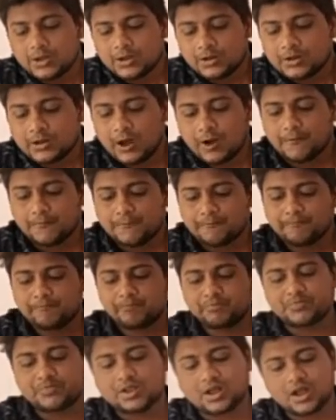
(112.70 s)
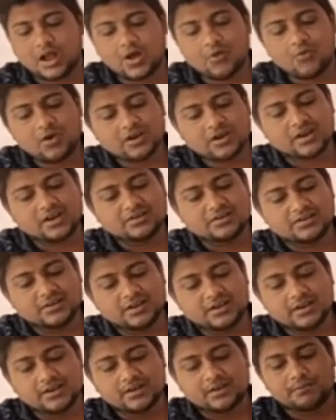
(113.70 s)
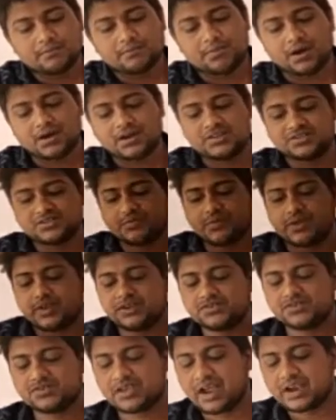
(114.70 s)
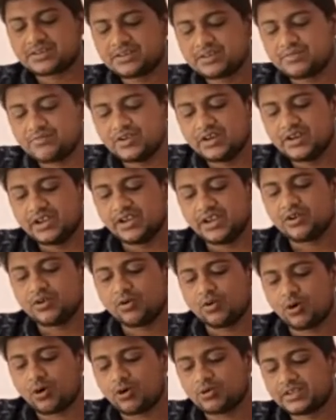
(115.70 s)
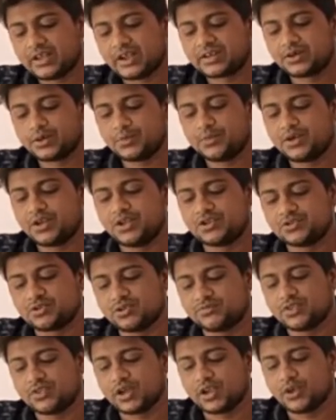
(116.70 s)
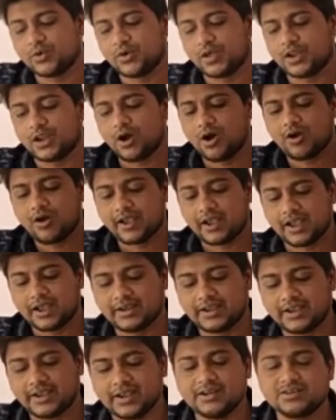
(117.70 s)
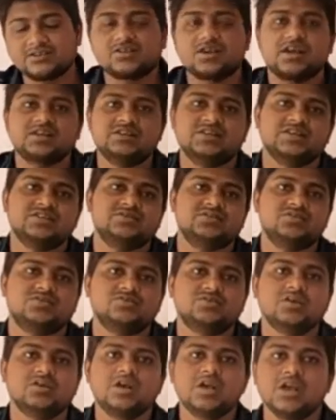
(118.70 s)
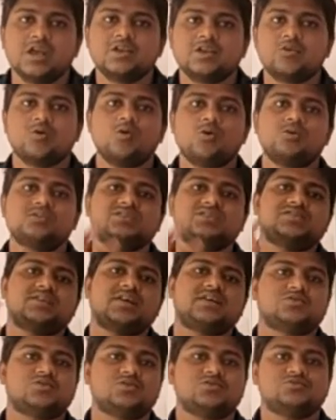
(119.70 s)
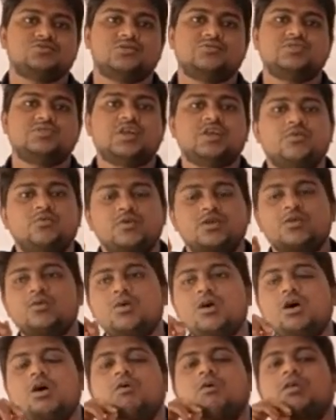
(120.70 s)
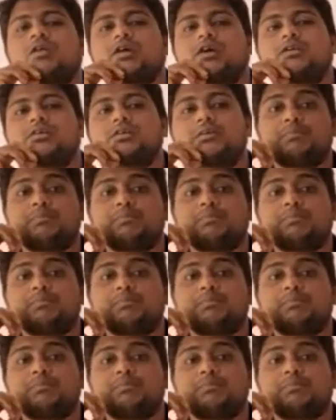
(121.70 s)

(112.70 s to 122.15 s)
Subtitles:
Now, our country participates actively in all the activities of the UNO and its agencies. In all the sectors of the UNO, our country